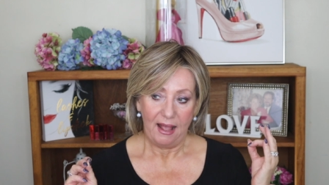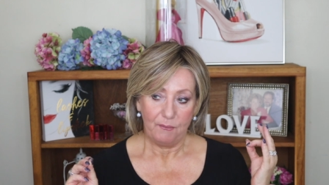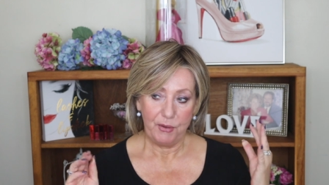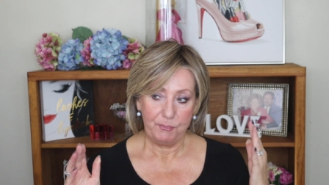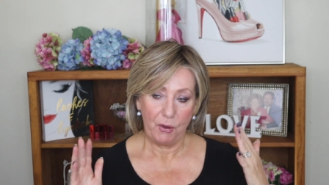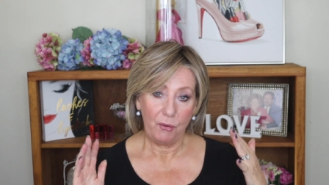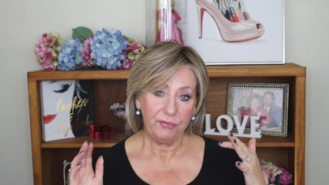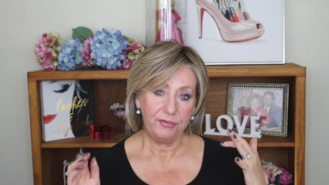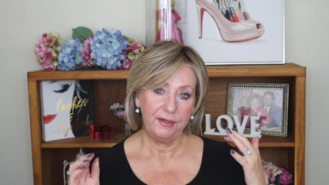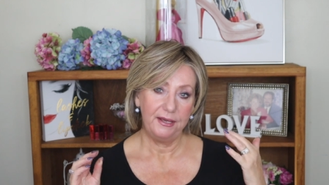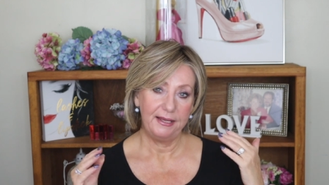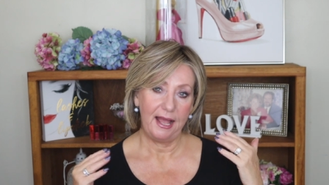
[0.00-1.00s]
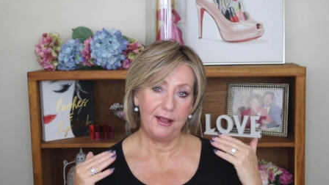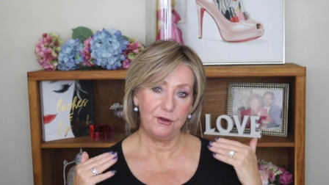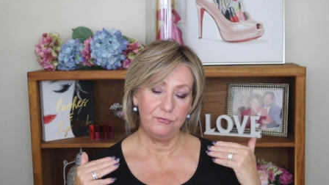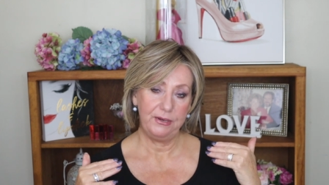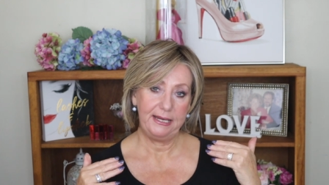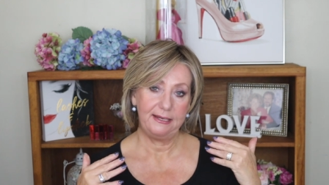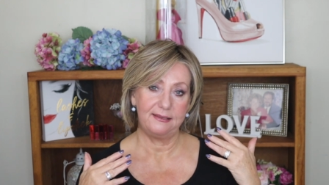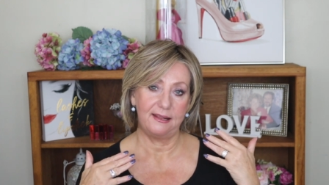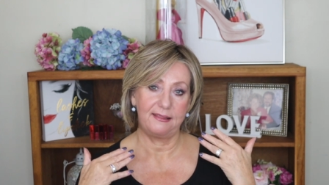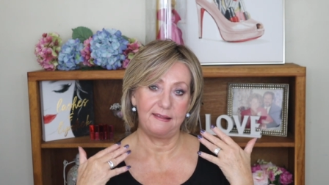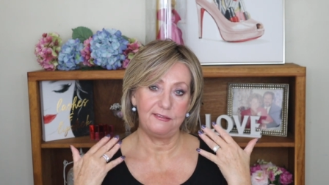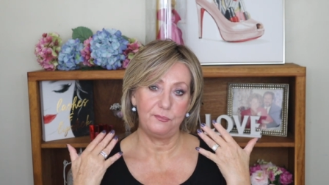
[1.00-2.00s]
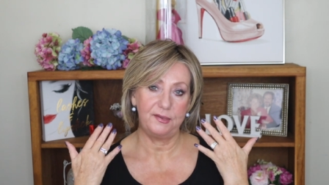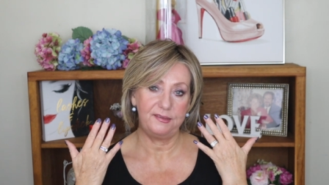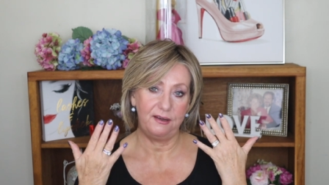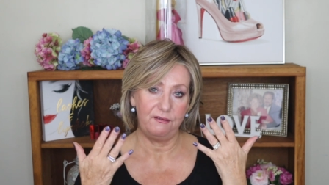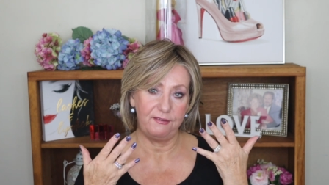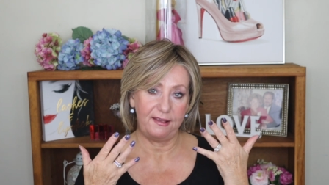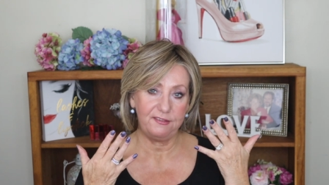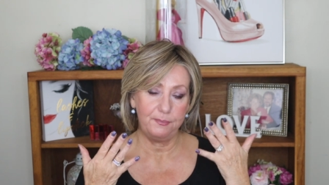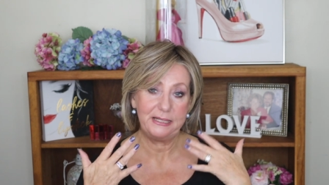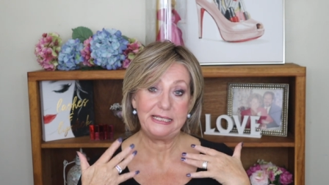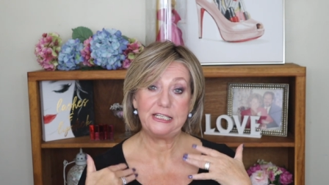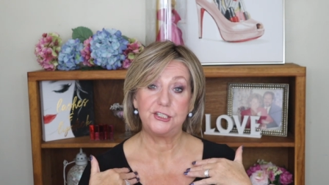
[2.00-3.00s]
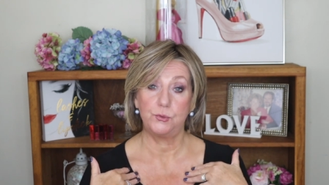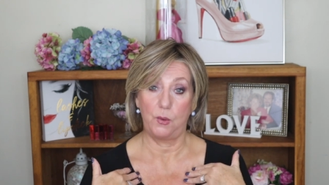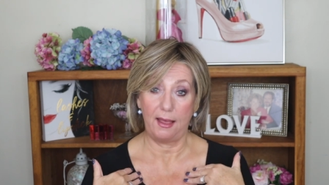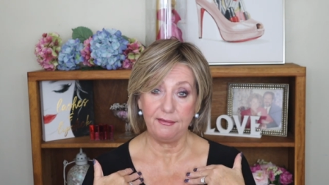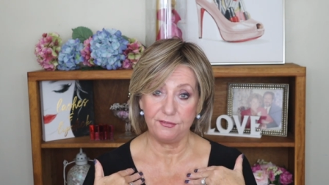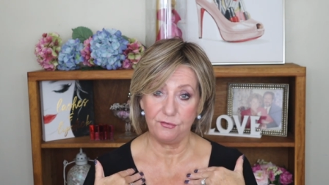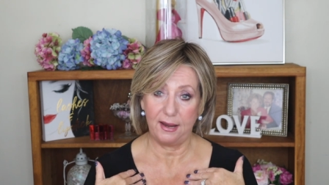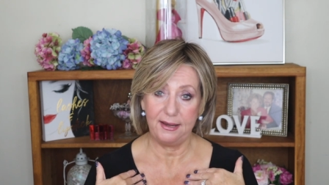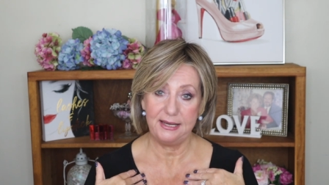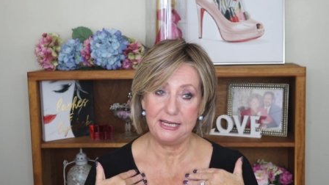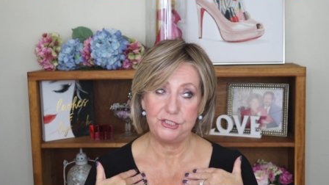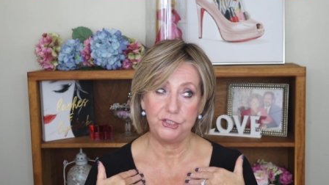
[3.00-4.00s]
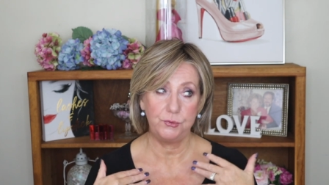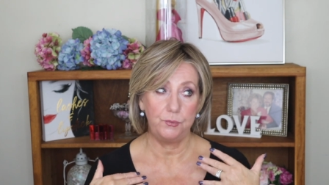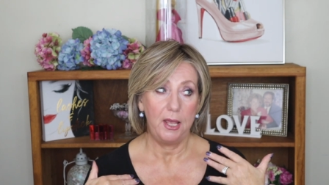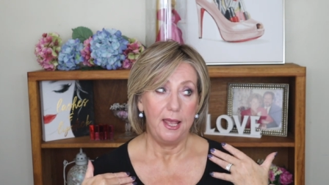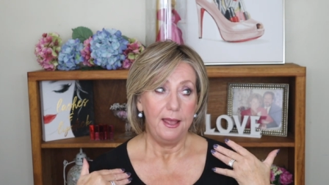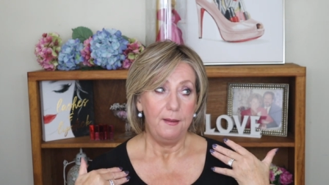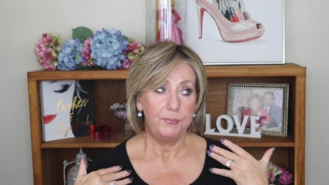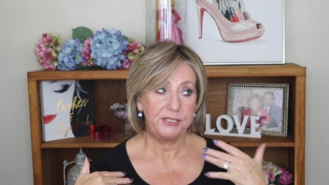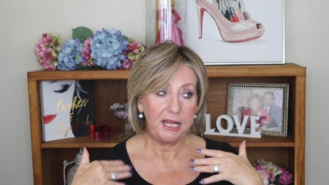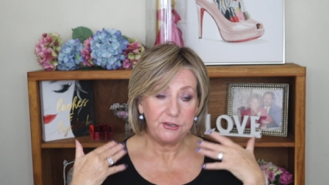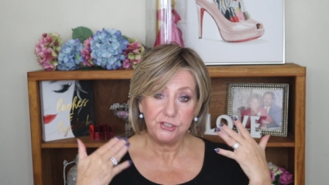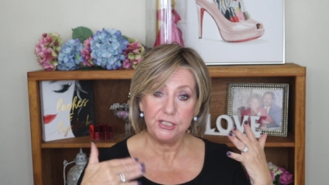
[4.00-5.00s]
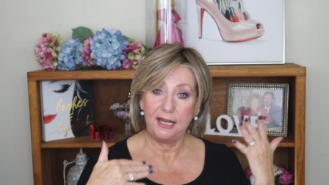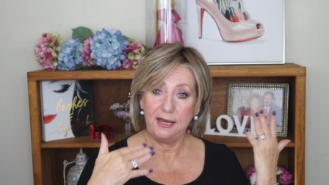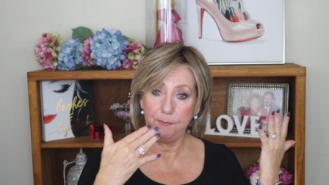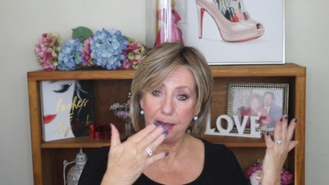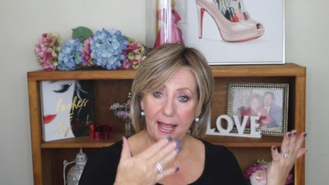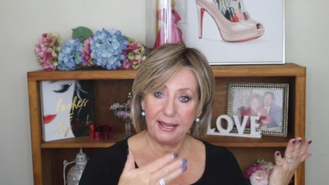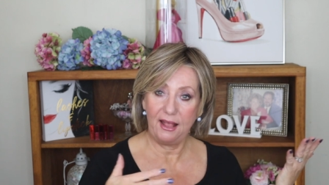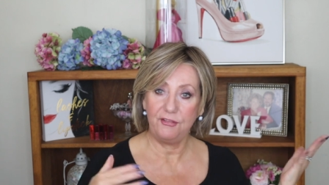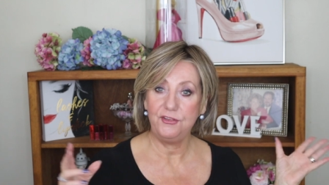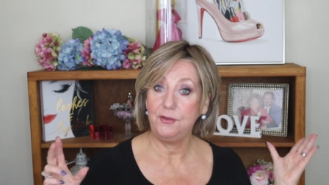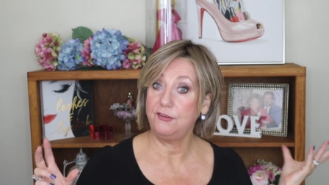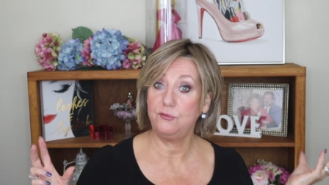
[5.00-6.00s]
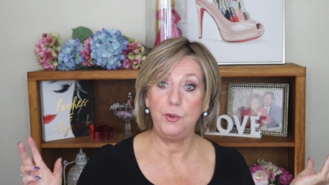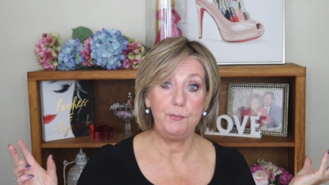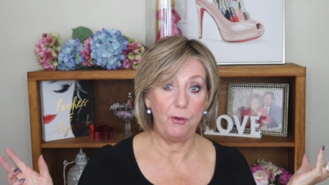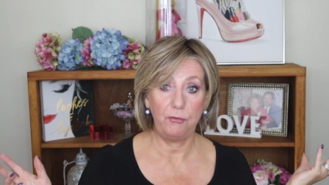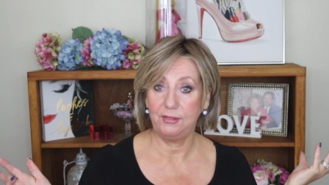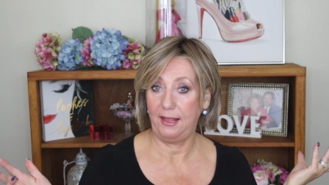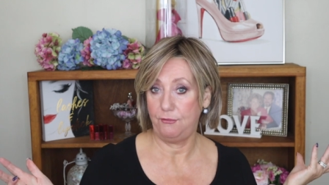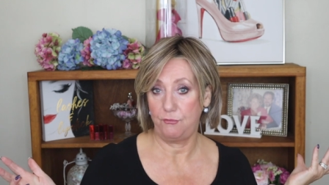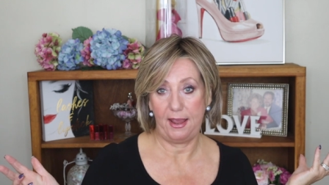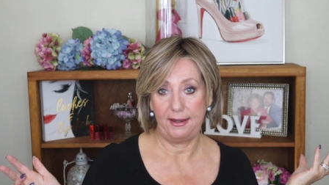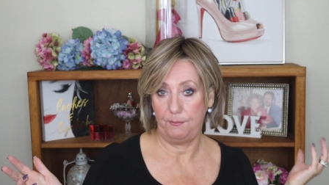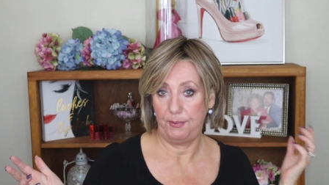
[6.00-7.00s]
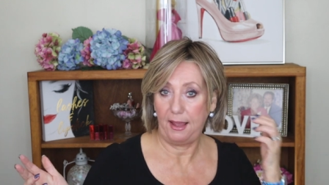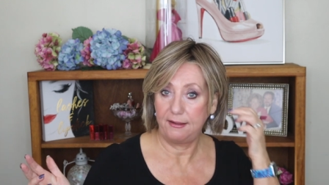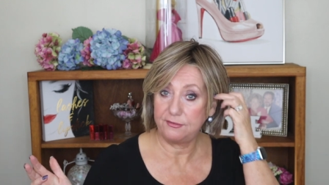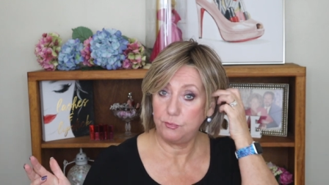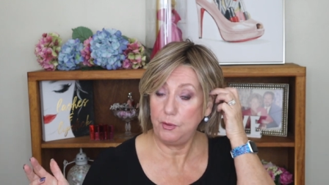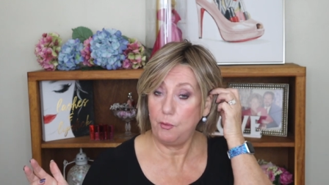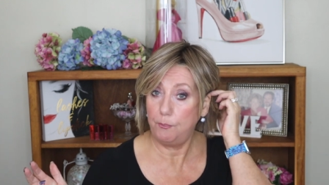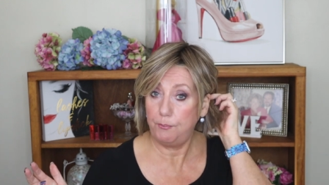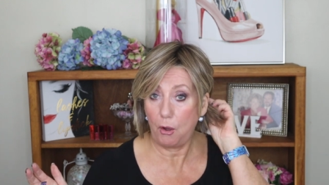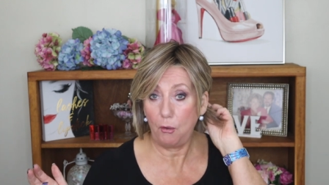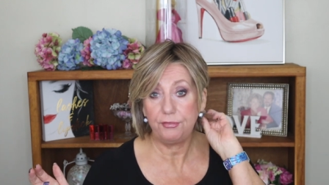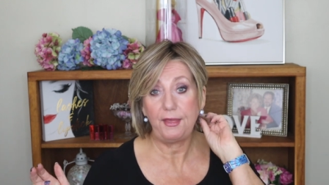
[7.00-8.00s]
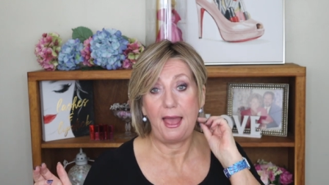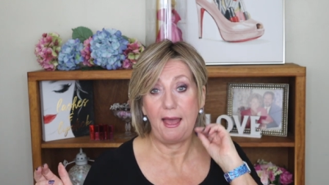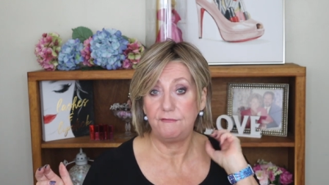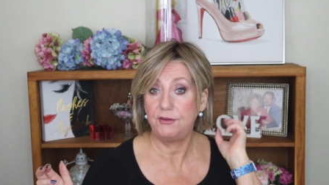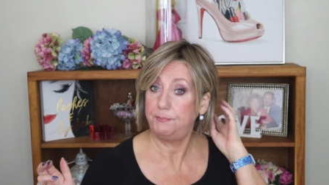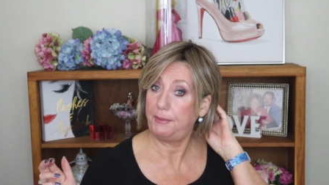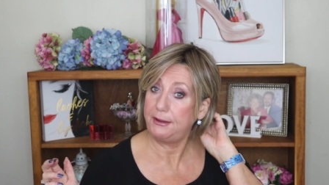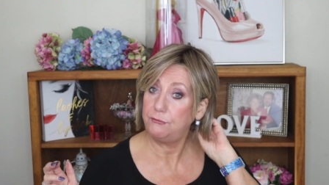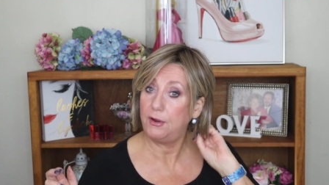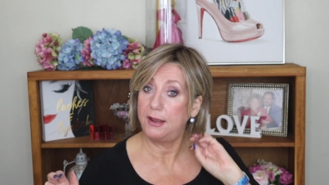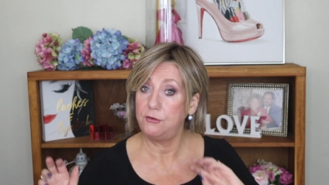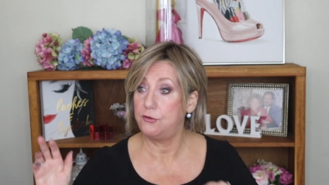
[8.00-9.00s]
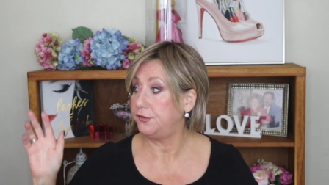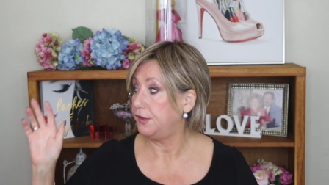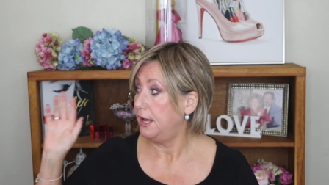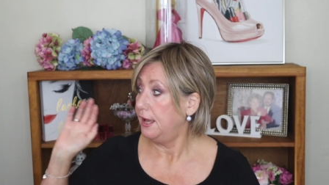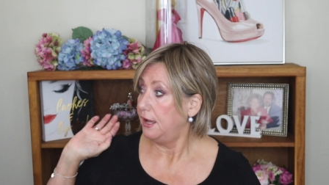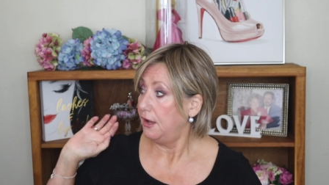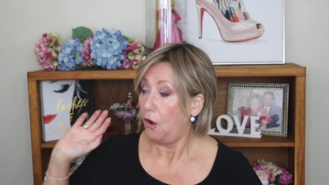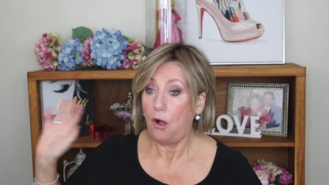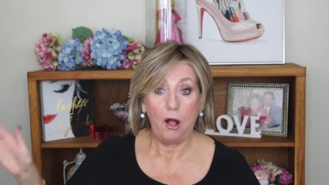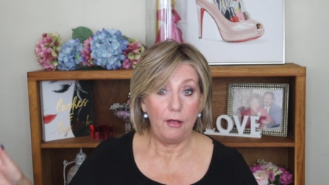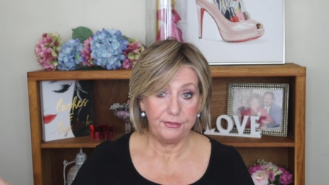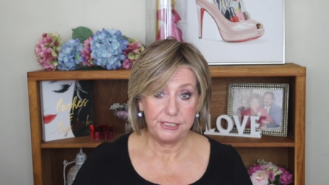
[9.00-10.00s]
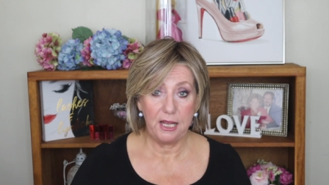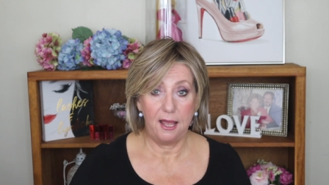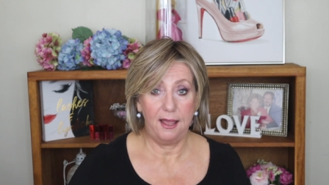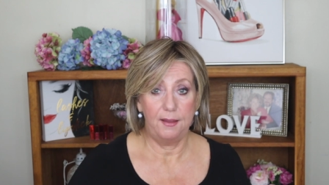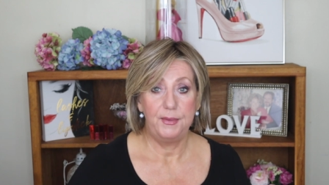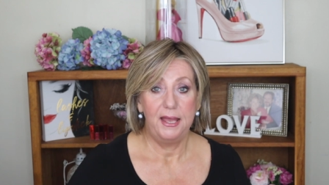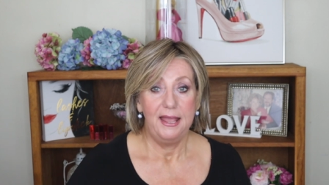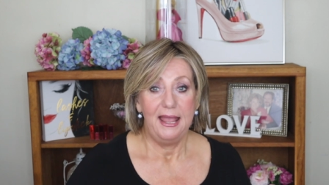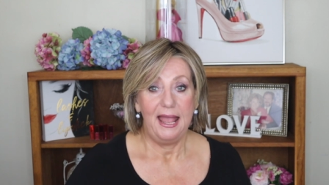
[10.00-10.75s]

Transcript: we both agreed that this was an investment into us, right? Into potentially getting back healthy, because we both like riding bikes. We were both avid bike riders all the time.